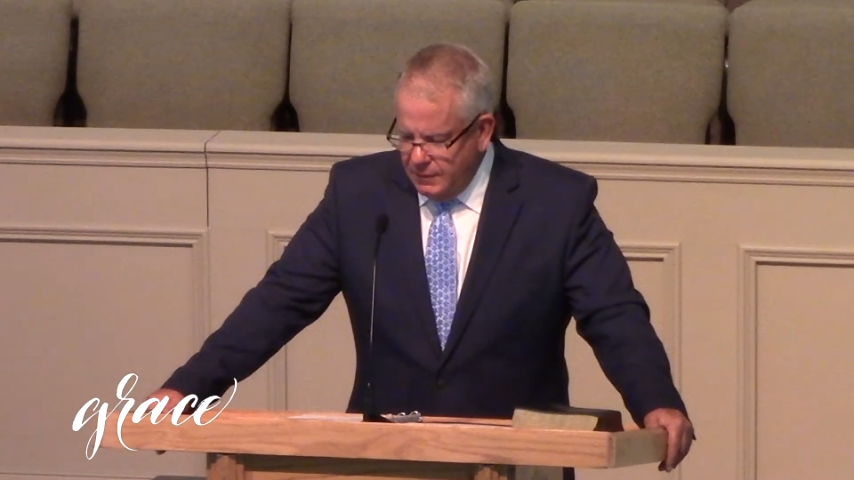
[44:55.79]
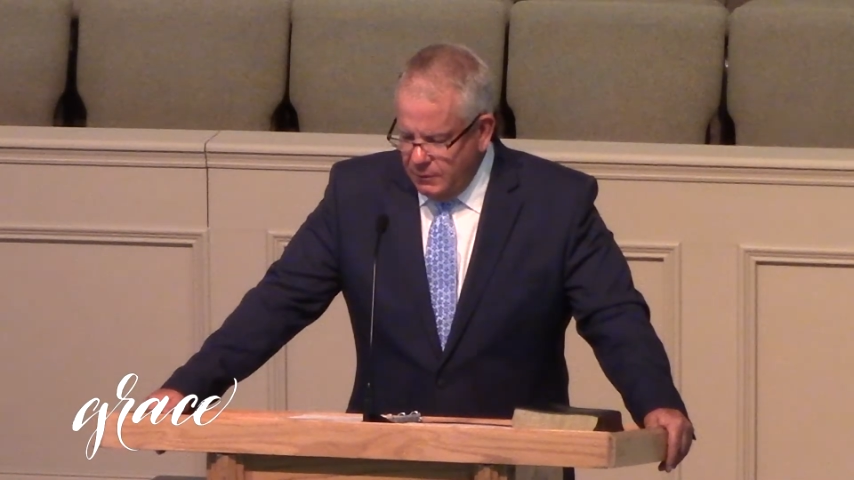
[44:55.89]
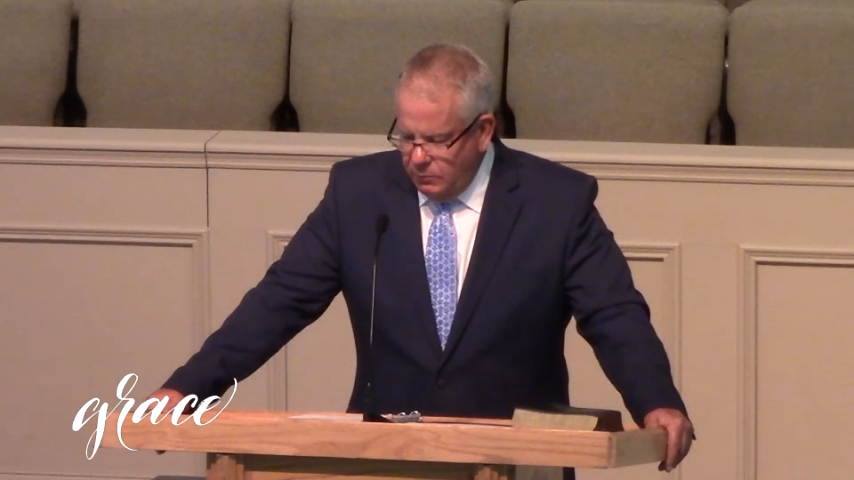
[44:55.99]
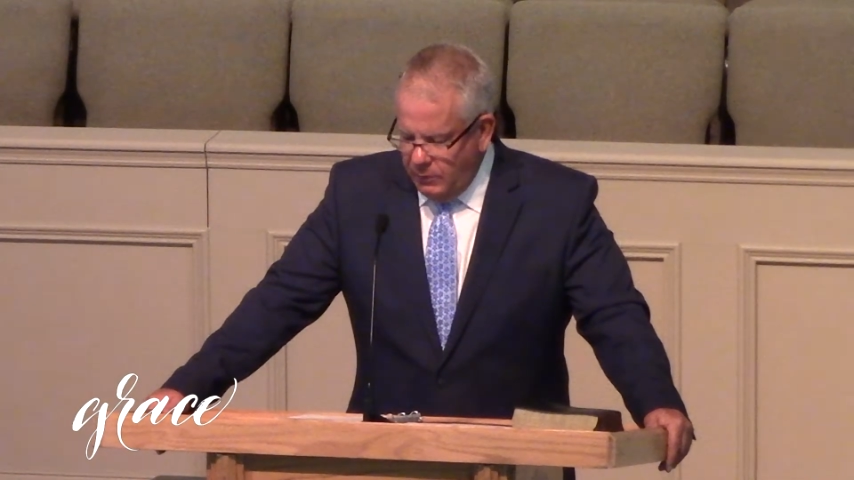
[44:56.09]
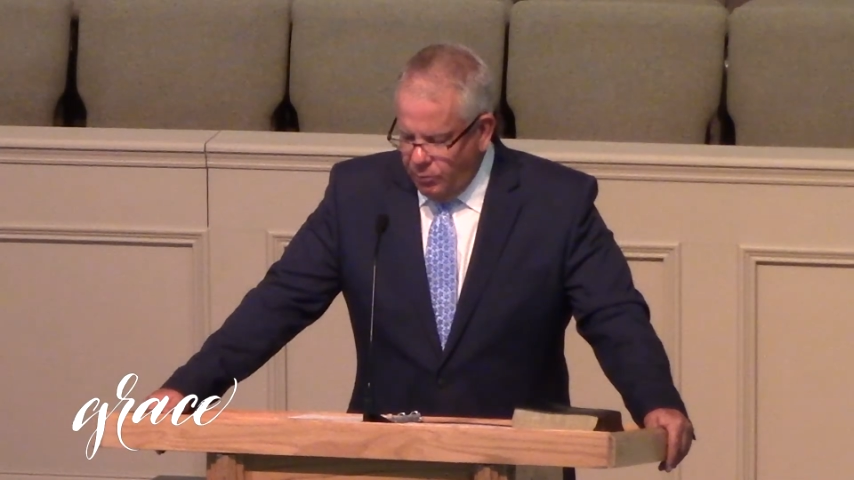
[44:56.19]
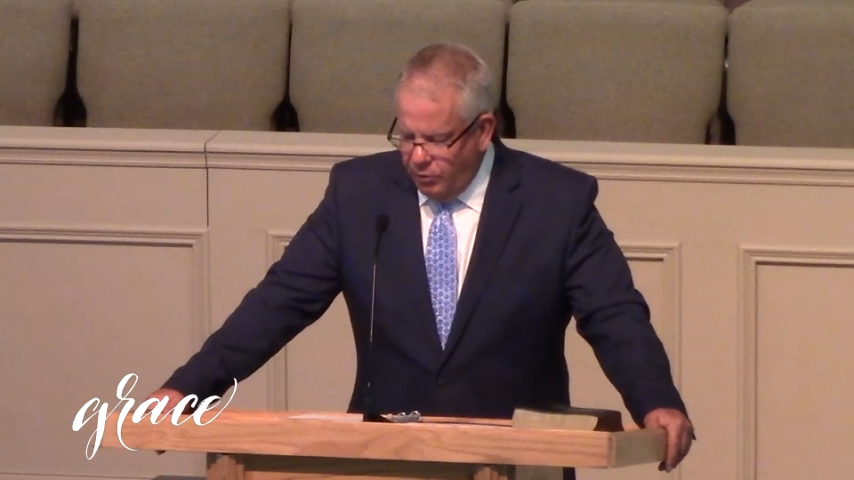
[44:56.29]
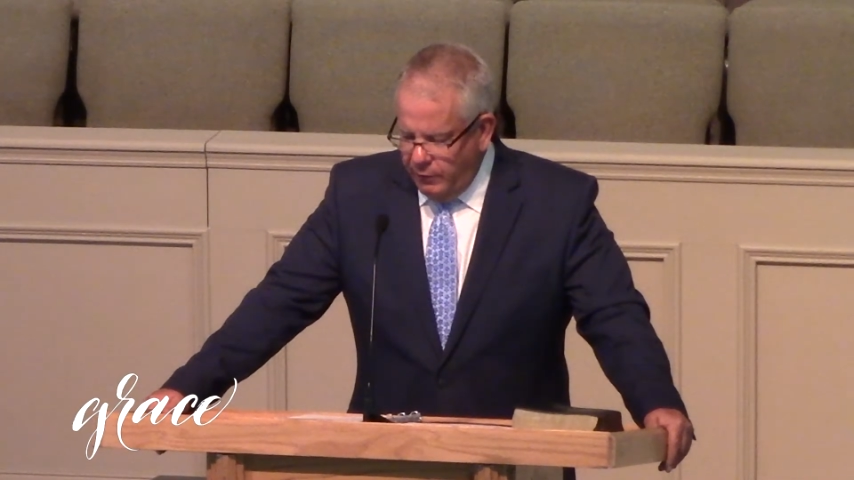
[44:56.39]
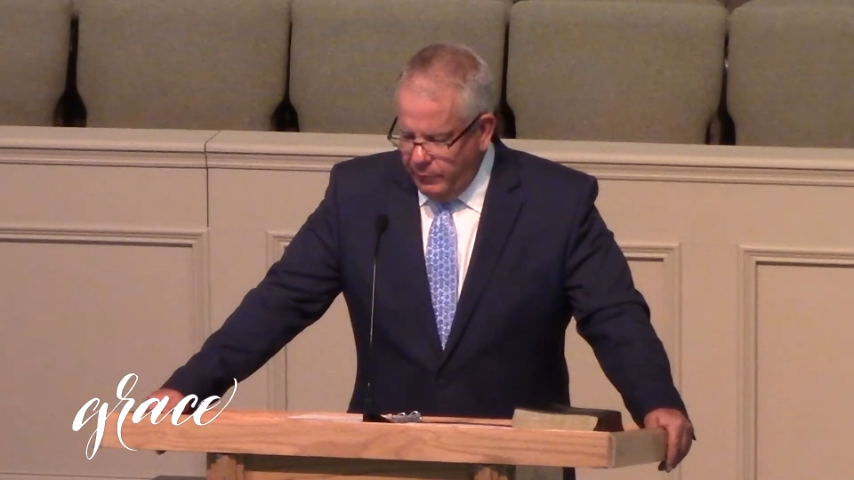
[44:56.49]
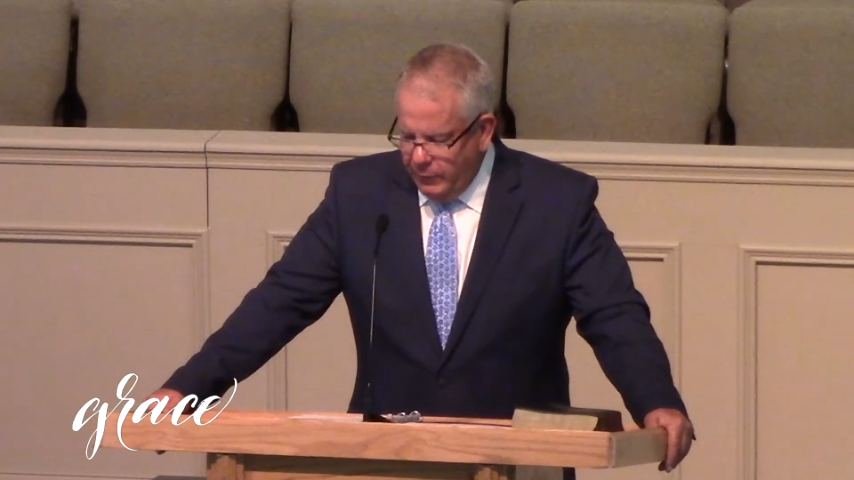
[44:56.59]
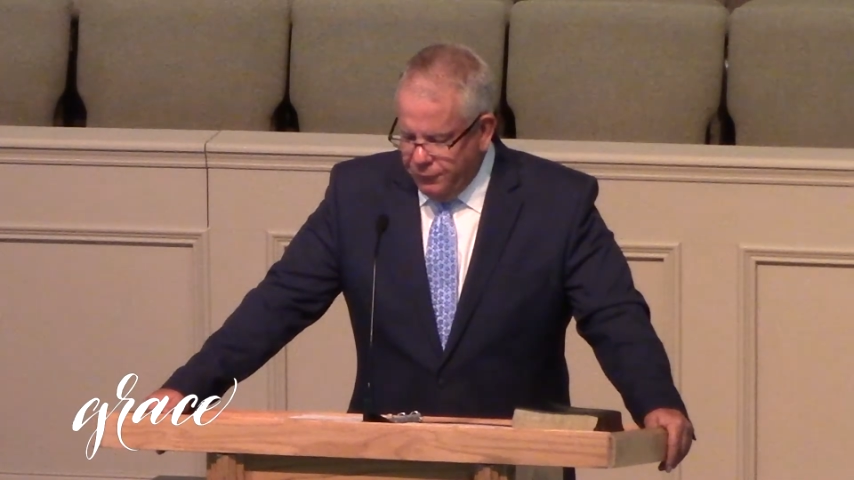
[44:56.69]
We
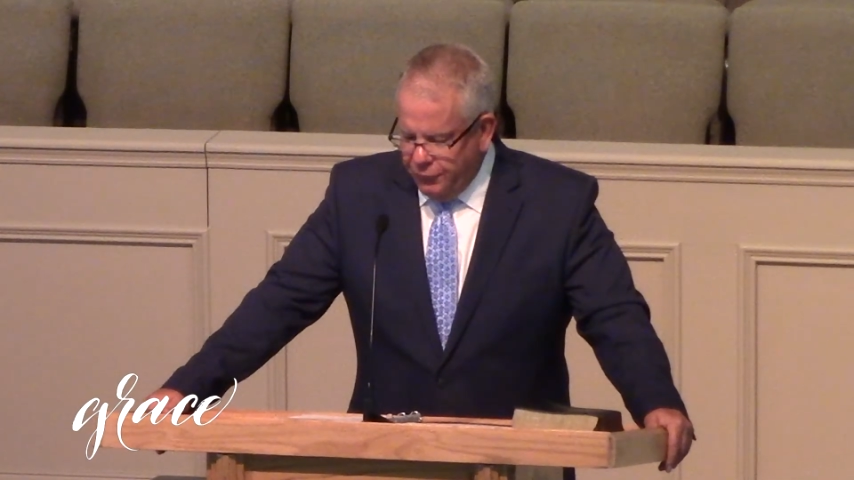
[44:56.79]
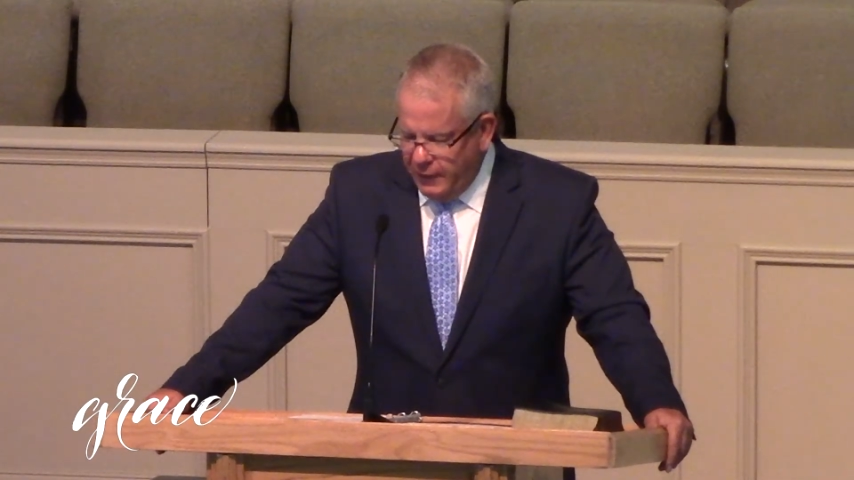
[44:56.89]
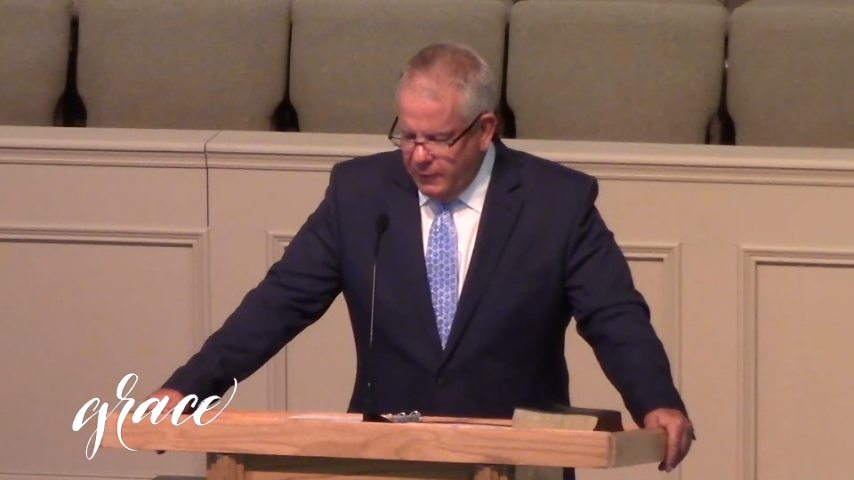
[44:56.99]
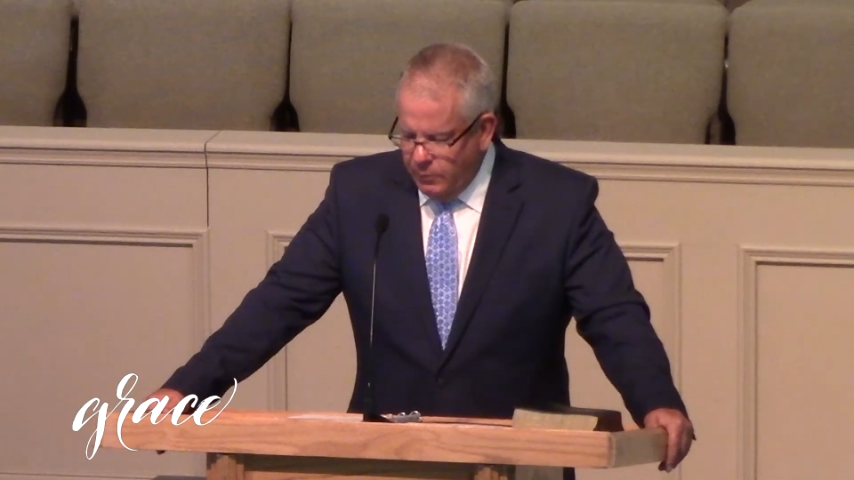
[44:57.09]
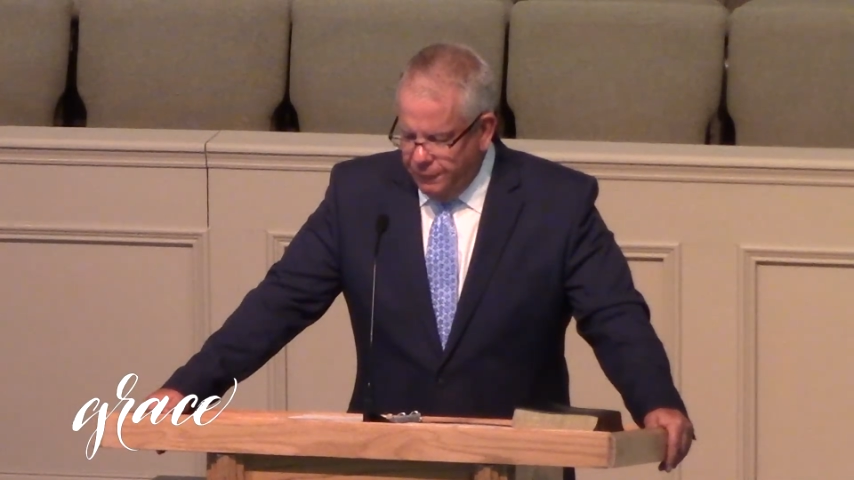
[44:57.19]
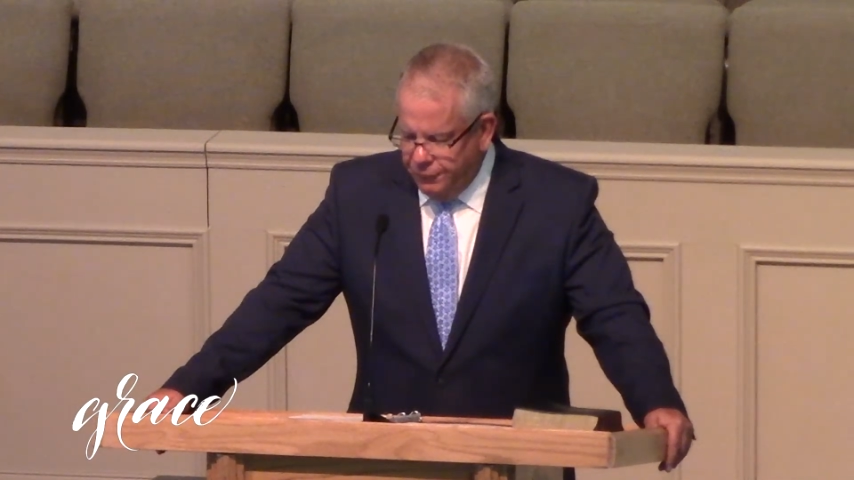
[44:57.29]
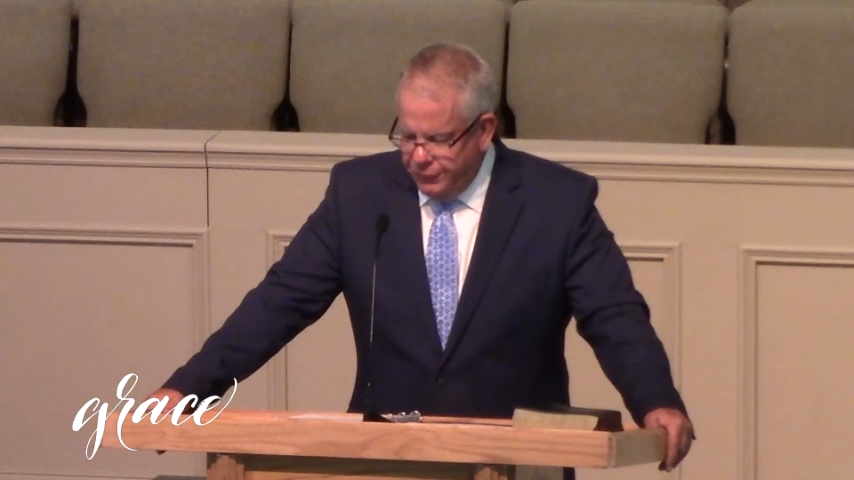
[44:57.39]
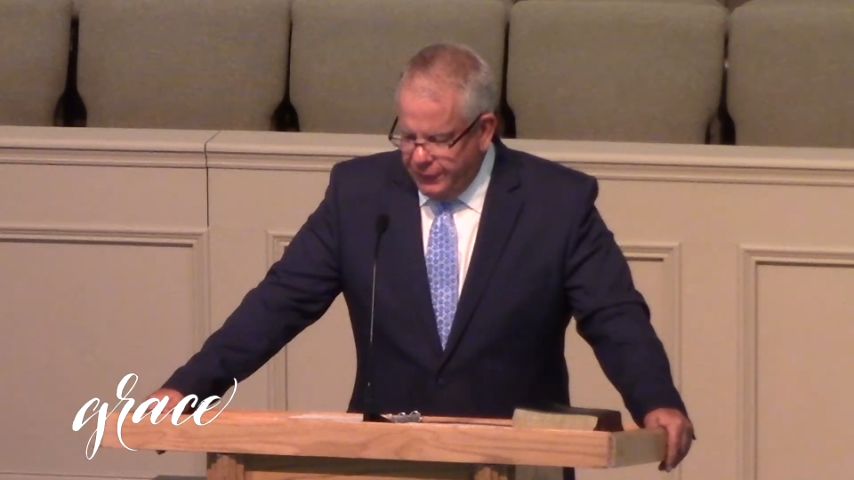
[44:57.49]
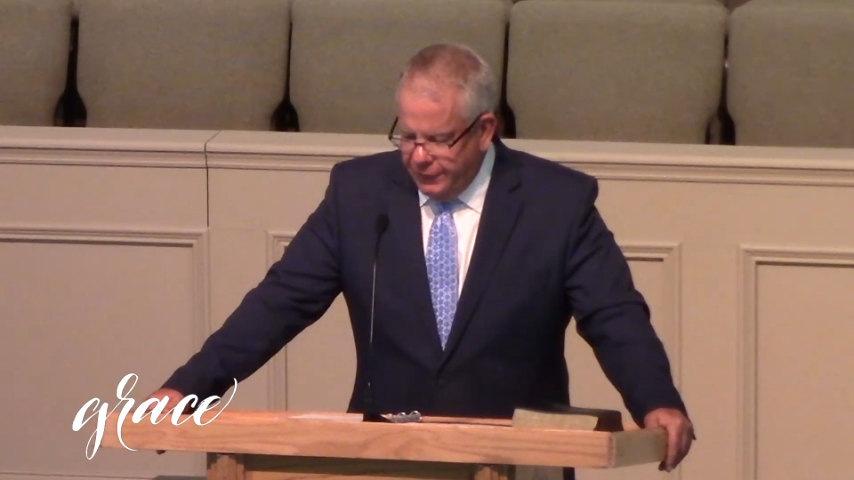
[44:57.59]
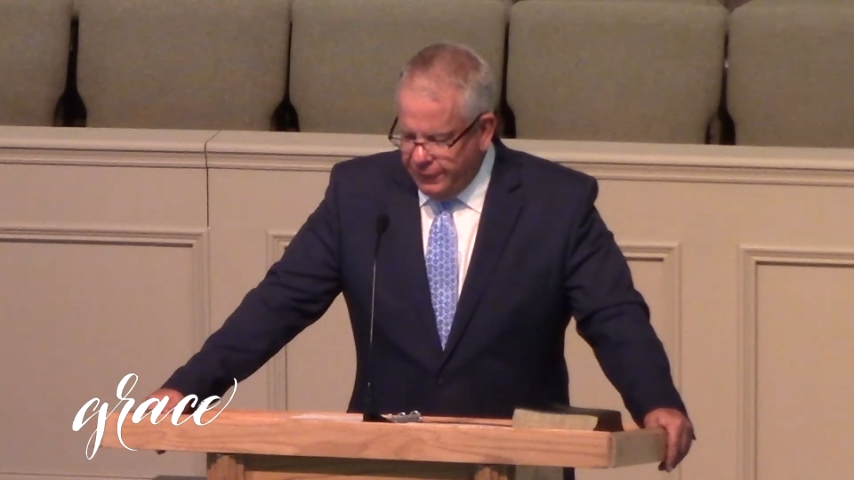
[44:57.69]
worry, we fret, we
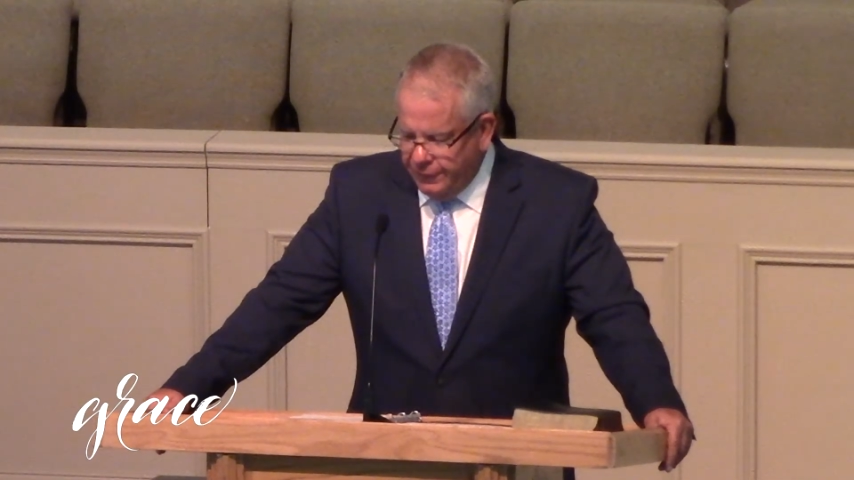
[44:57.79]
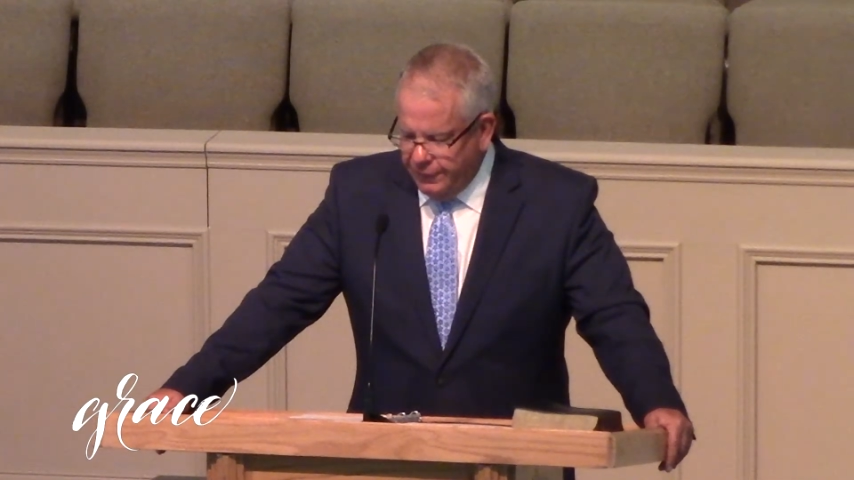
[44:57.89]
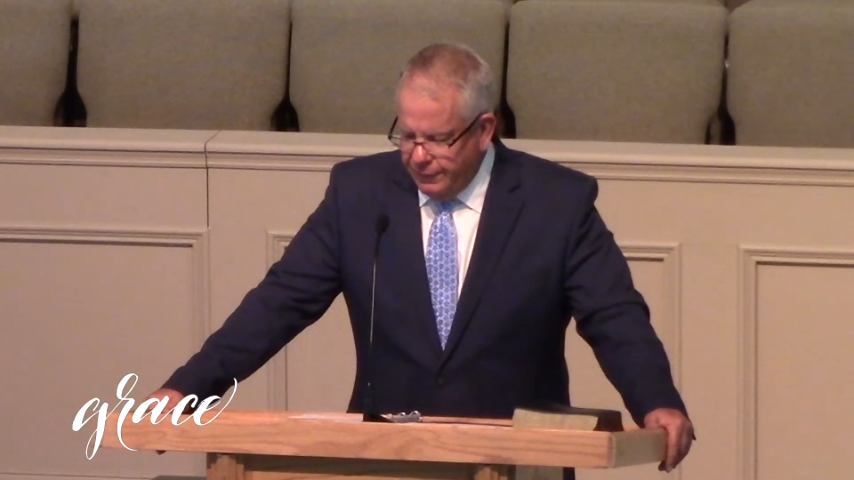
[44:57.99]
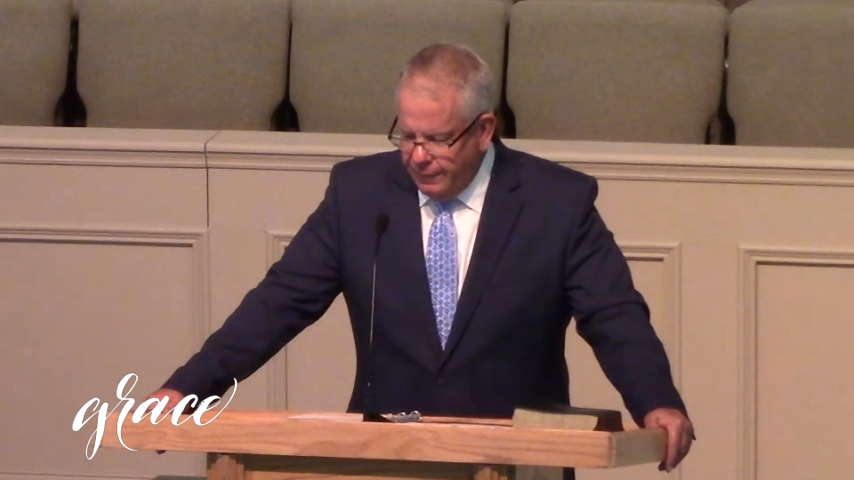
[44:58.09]
fear,